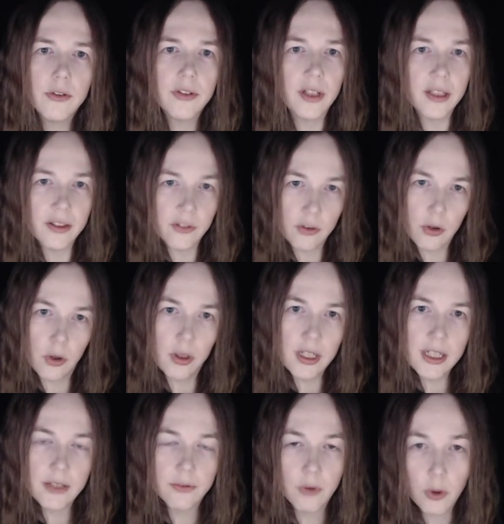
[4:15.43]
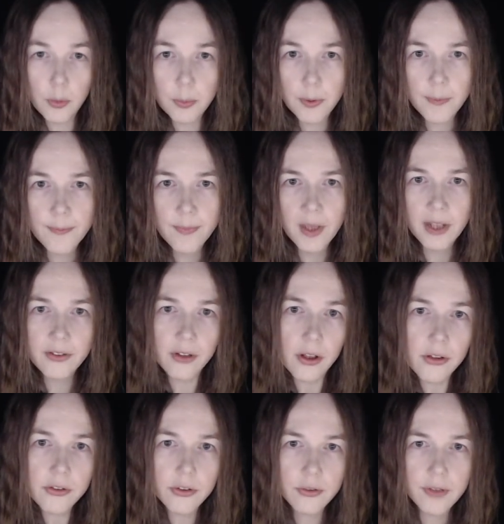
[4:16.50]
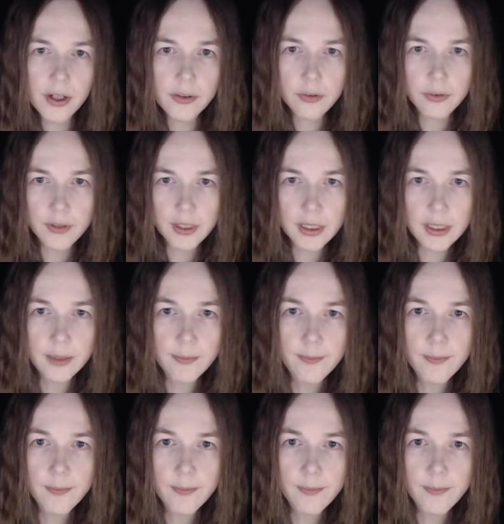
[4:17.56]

that his colleague Rob has also arrived already,